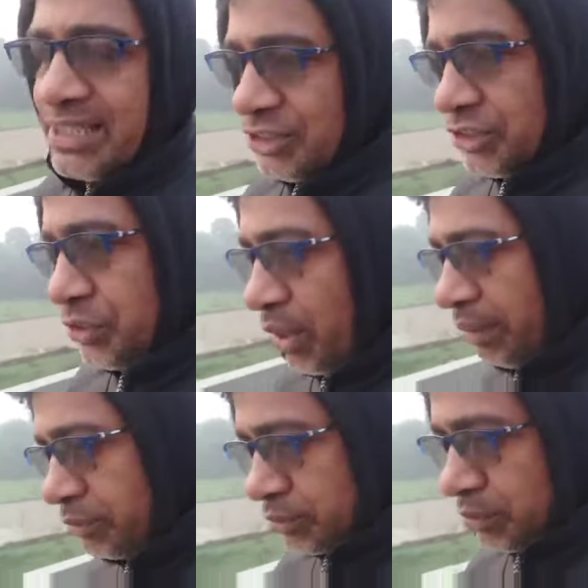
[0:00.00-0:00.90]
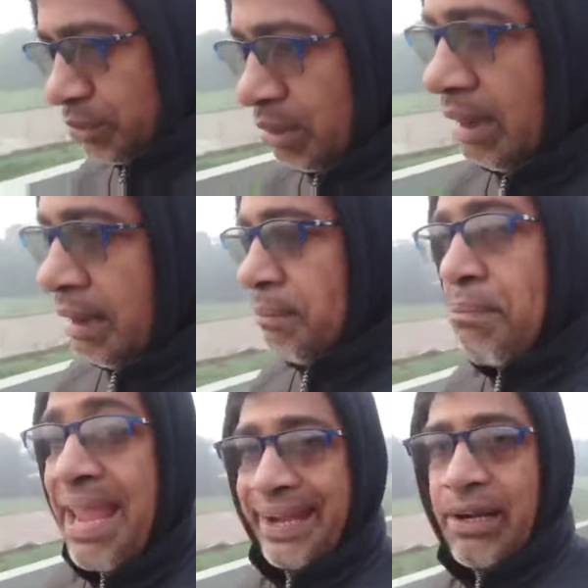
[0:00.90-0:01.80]
sentences you have to do
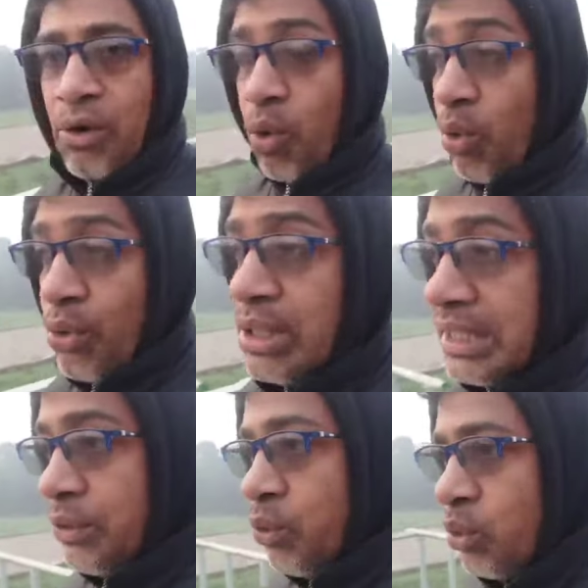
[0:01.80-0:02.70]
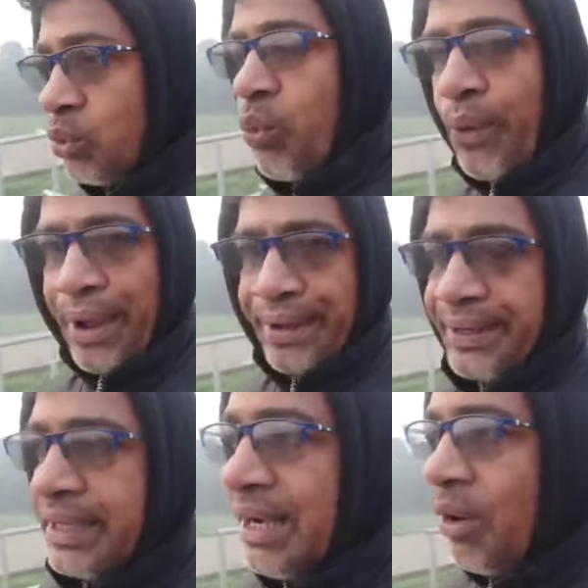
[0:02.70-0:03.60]
make own your way,